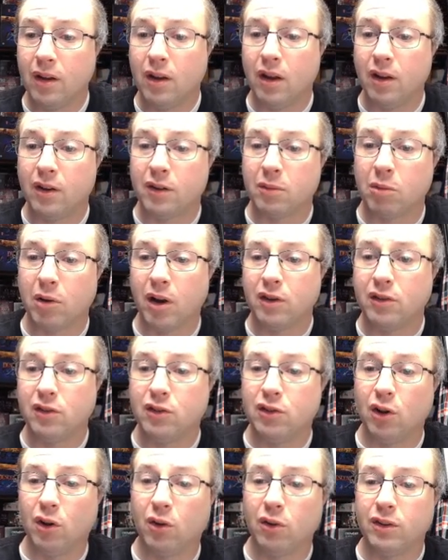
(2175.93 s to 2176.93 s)
Surprised you
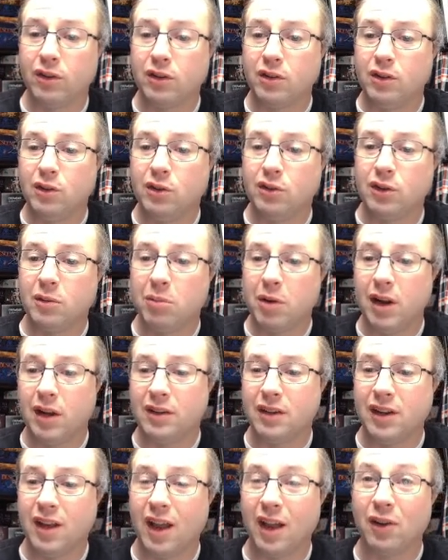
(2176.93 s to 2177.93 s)
don't use a
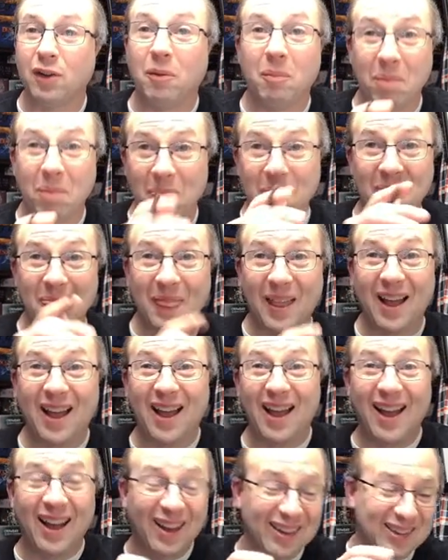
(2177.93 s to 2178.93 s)
painting handle.
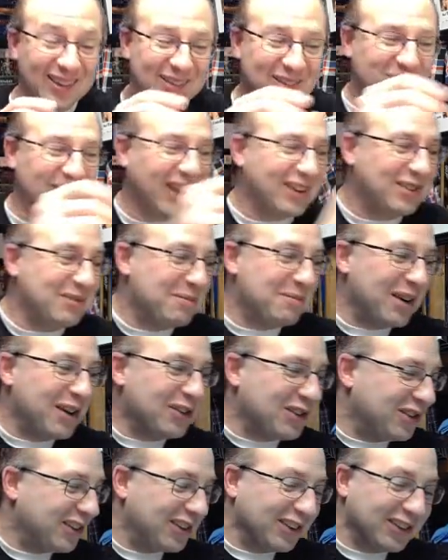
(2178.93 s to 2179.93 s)
Ah, I'm glad you
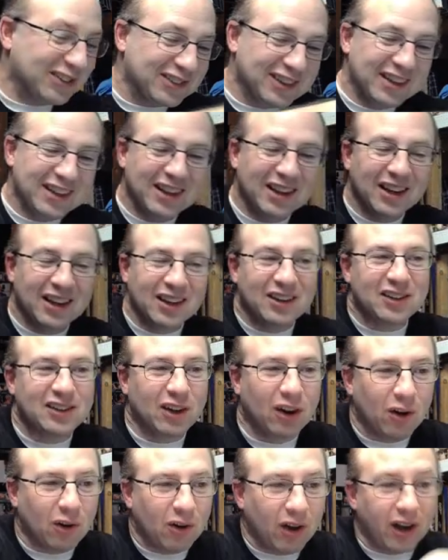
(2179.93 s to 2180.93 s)
mentioned this.
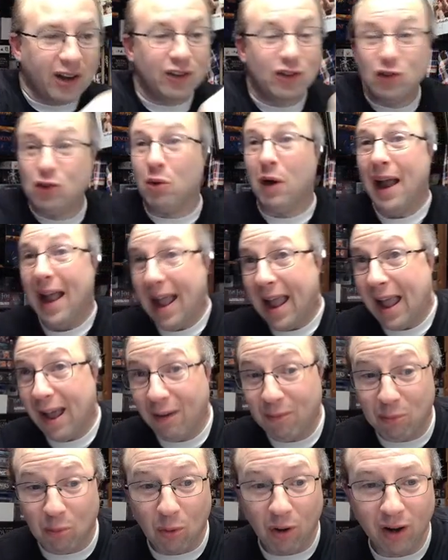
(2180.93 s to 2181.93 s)
So I do
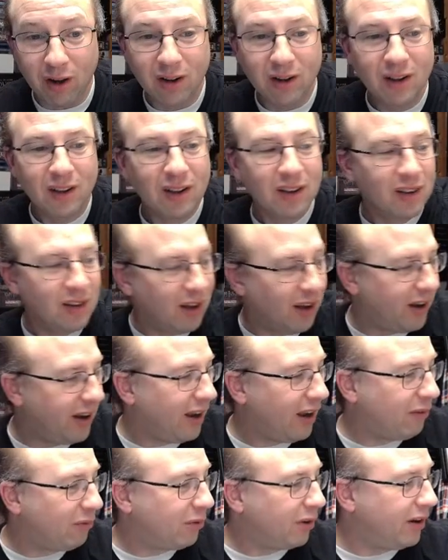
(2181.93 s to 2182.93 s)
have one. I
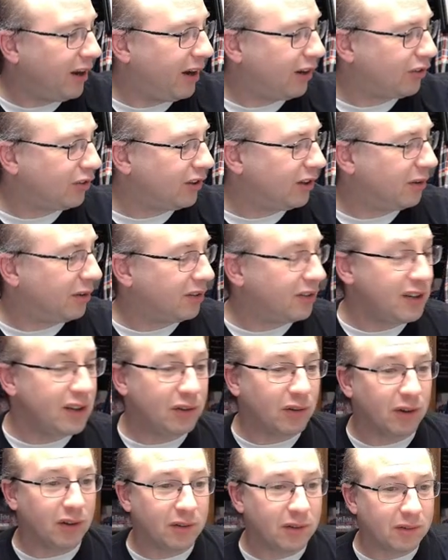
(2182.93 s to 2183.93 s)
have one actually in a
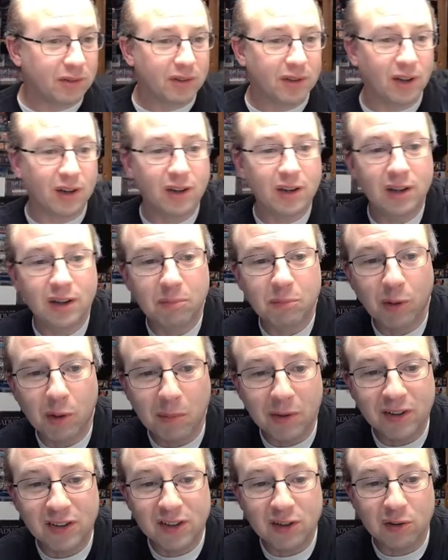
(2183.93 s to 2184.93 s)
secret, in one of
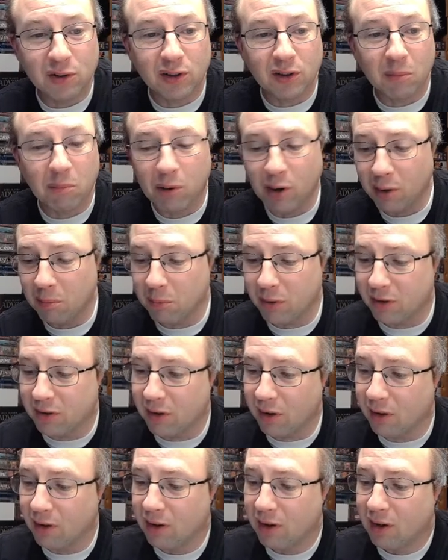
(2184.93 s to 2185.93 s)
my secret compartments
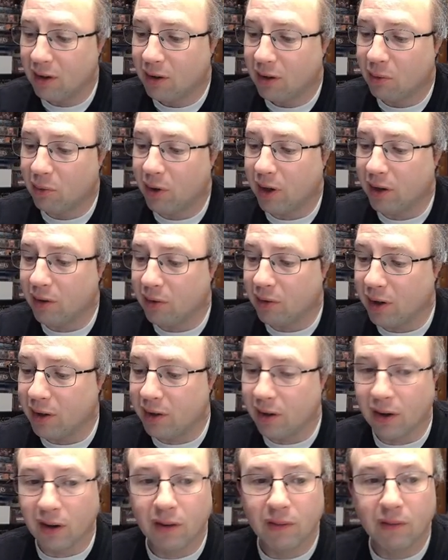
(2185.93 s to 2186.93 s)
here, right, right here.